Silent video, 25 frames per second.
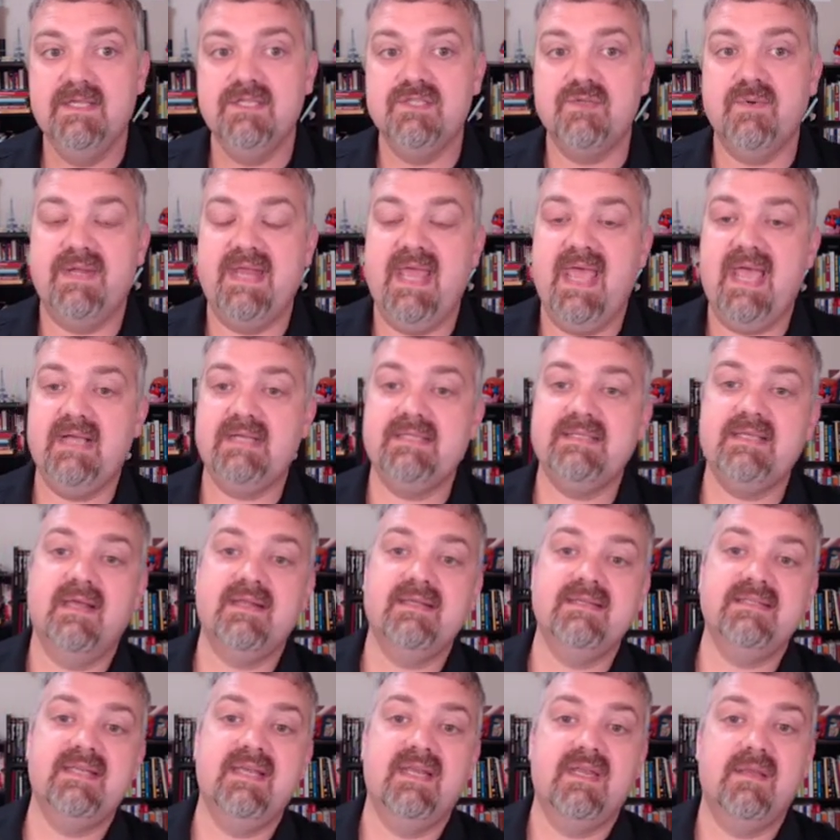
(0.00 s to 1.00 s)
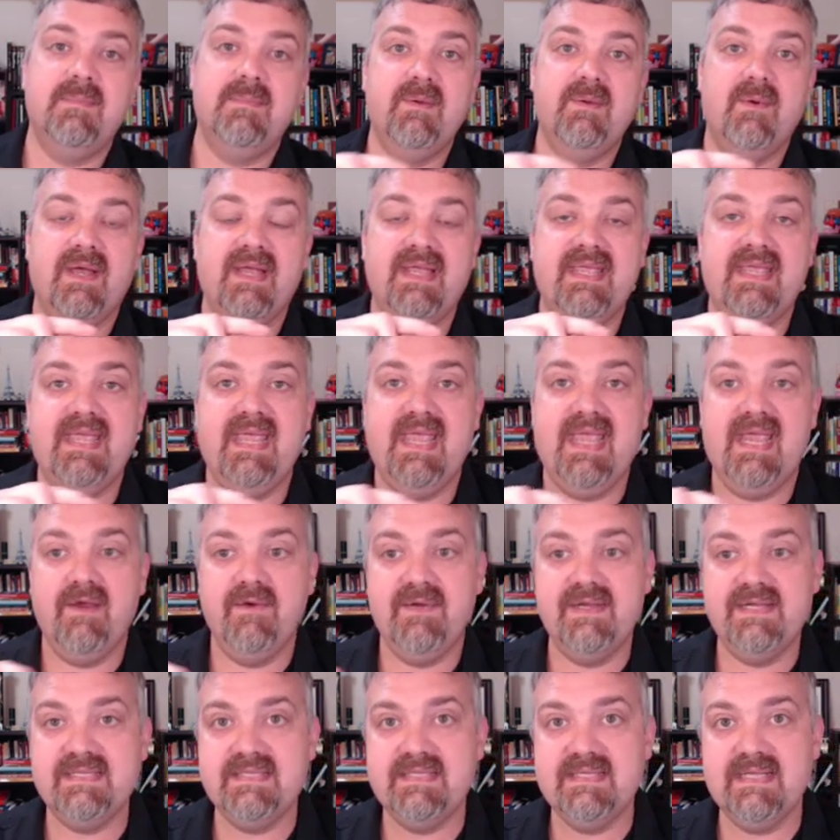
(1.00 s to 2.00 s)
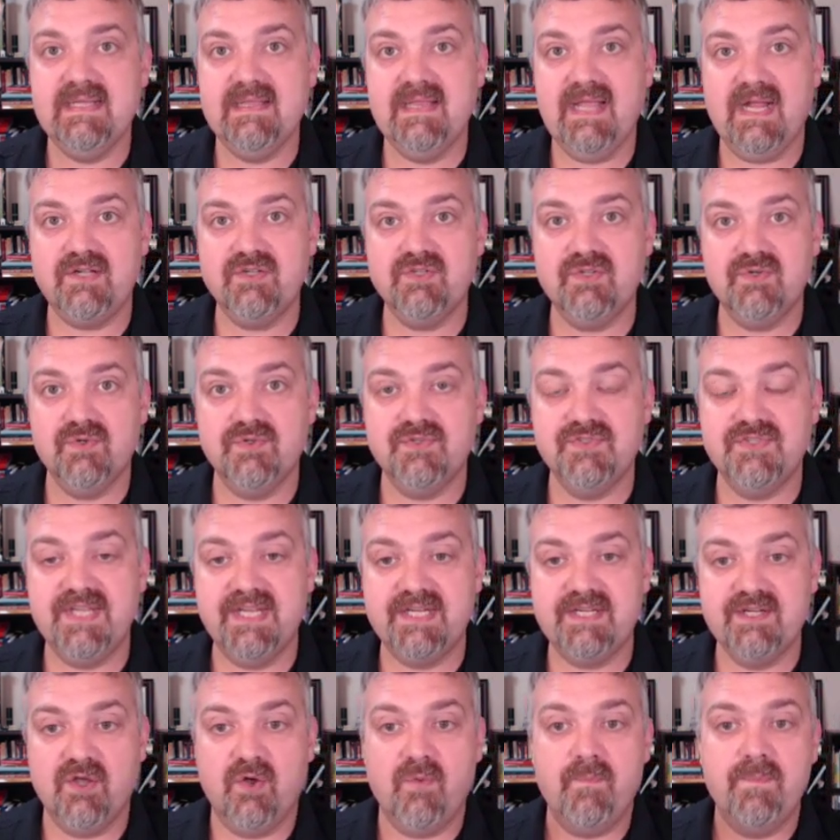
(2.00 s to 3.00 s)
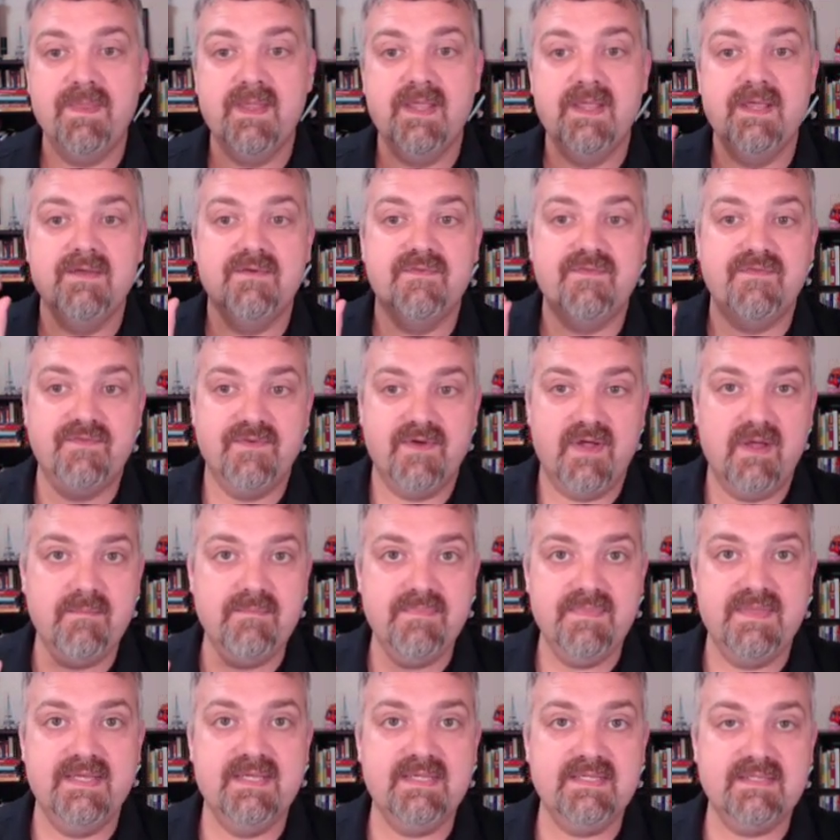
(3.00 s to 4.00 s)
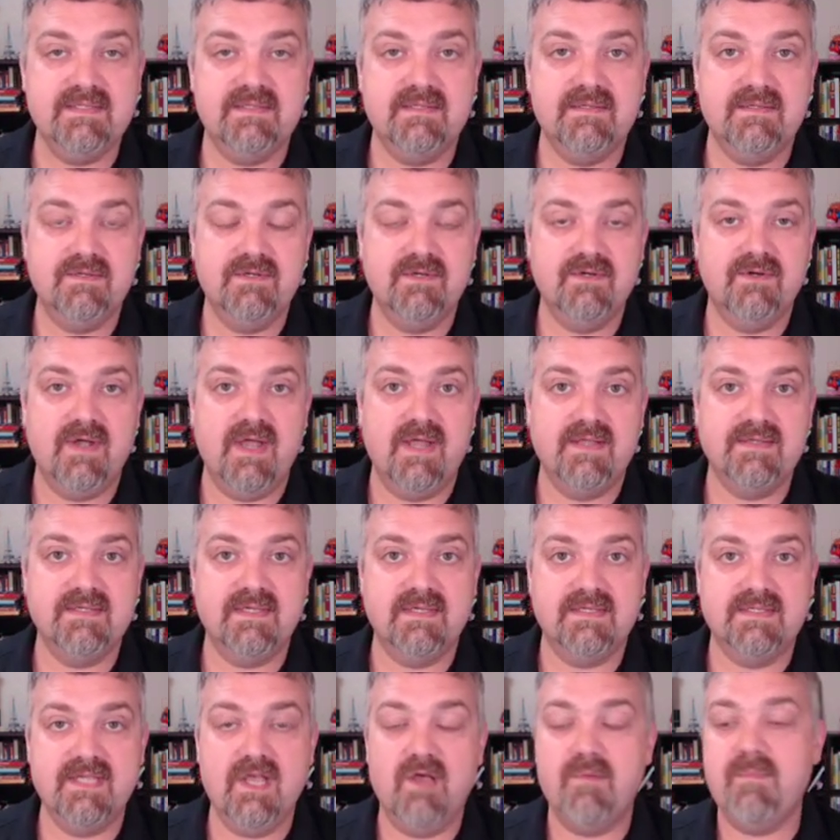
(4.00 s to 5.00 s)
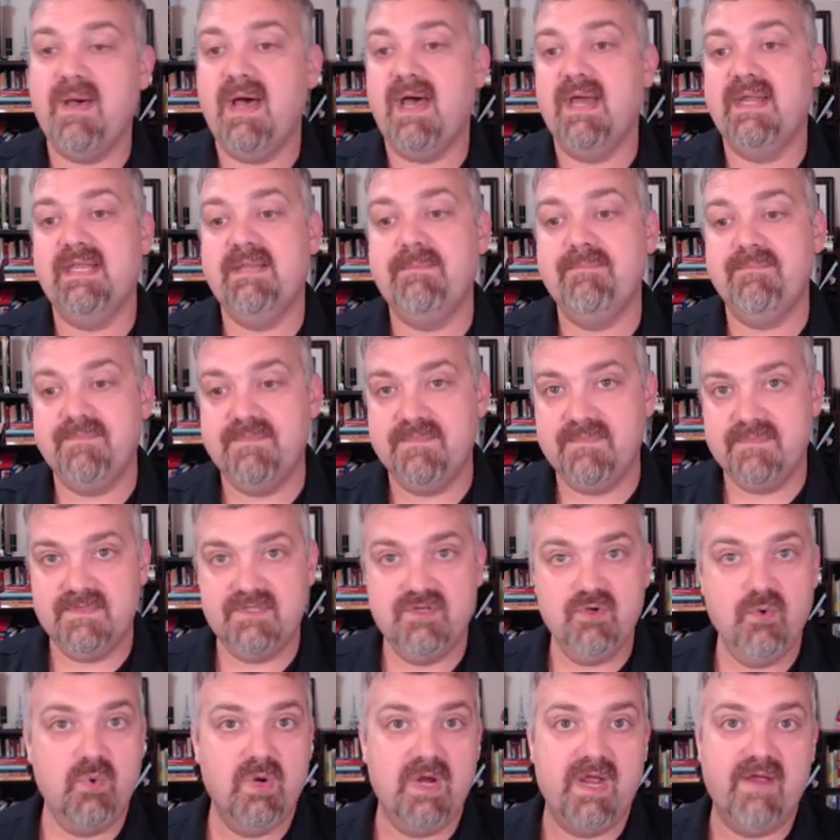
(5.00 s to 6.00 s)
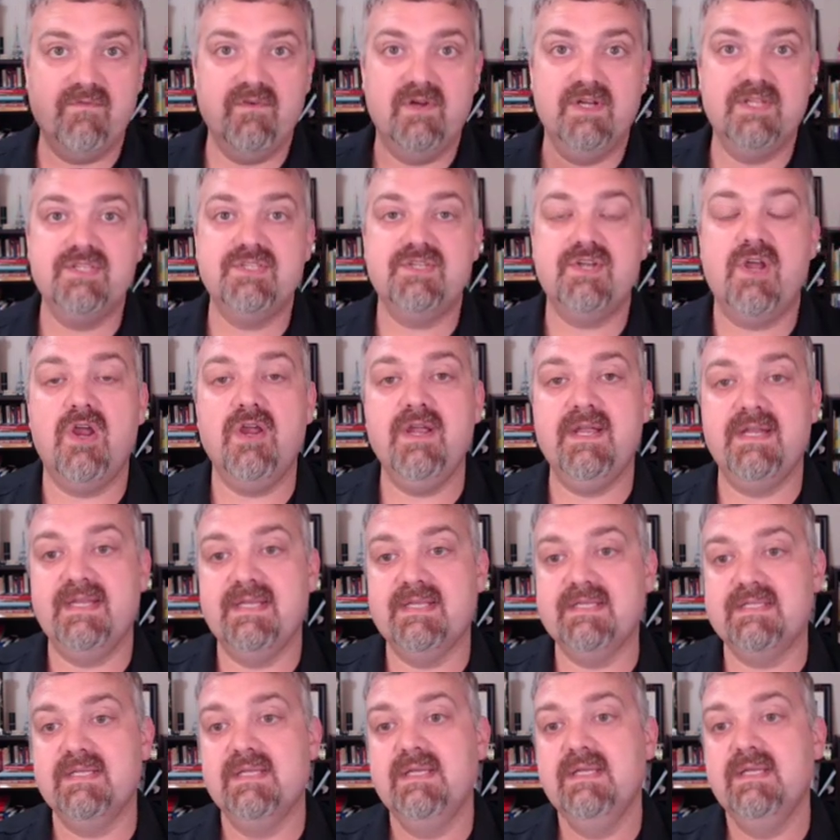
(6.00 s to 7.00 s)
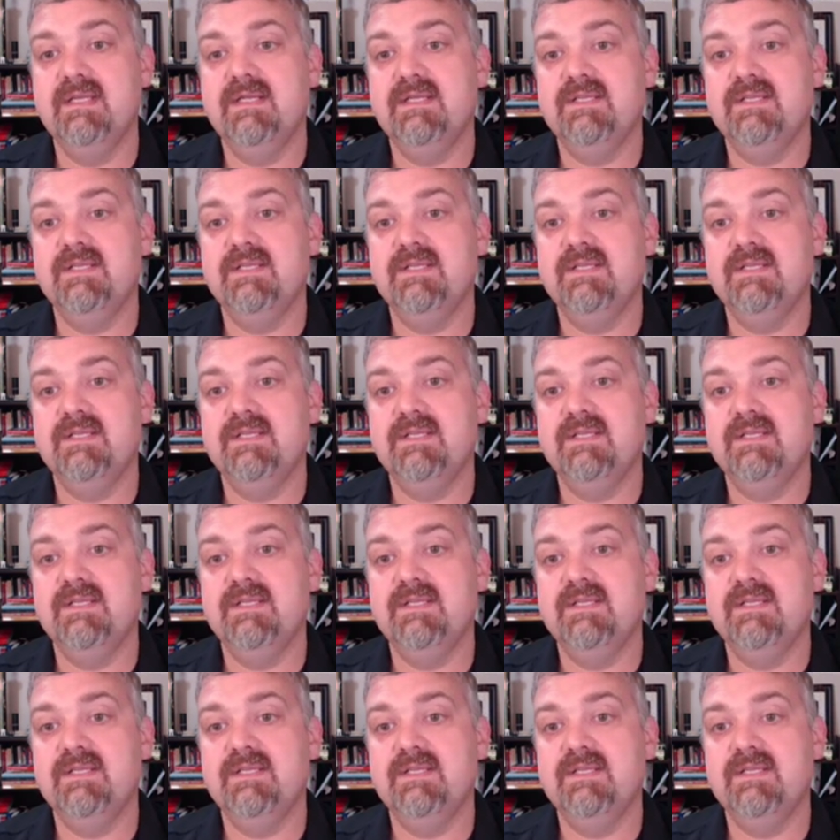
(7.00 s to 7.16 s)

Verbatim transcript: So an axon is to be what carries the electrical signal from this neuron's cell body to wherever its target is.